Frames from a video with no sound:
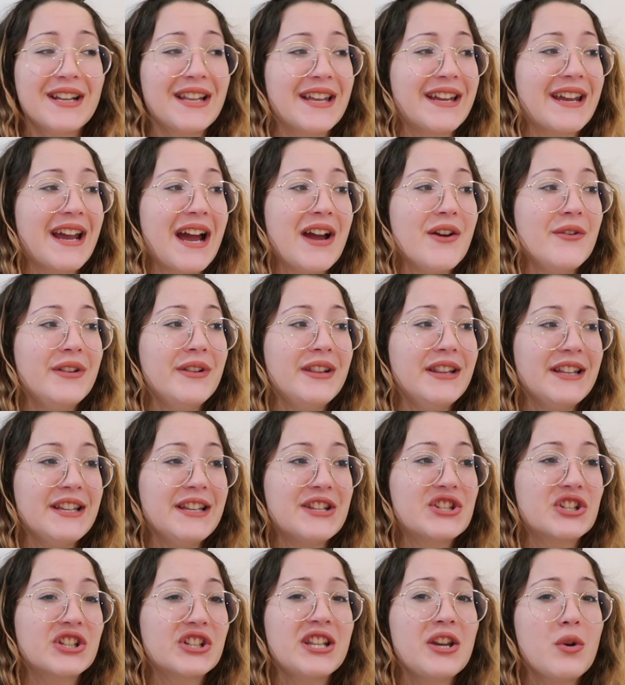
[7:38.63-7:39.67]
Like, I
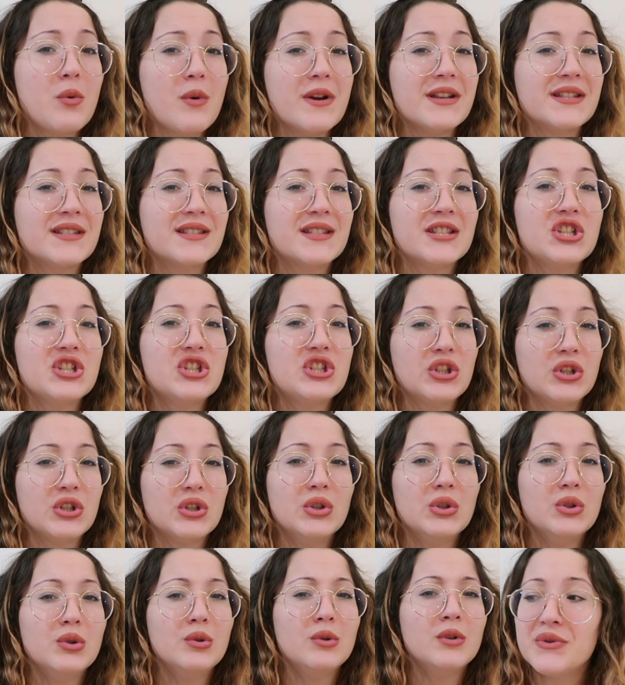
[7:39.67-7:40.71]
literally wasted
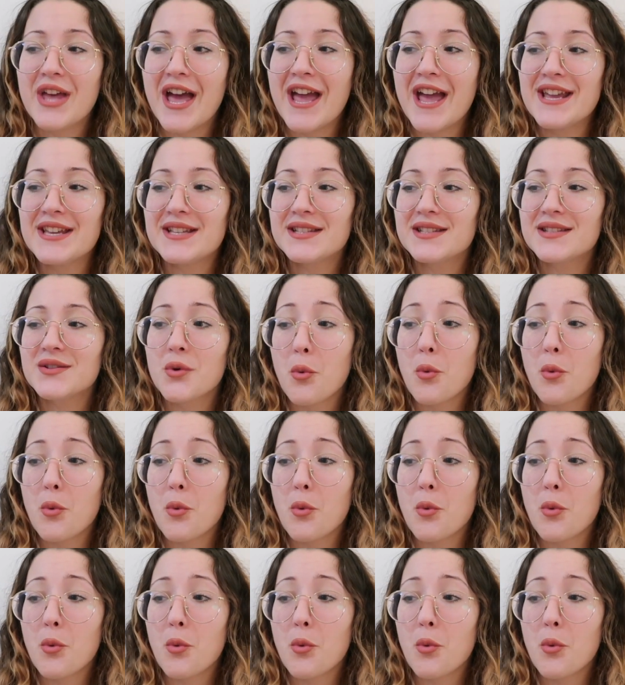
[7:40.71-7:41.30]
2 days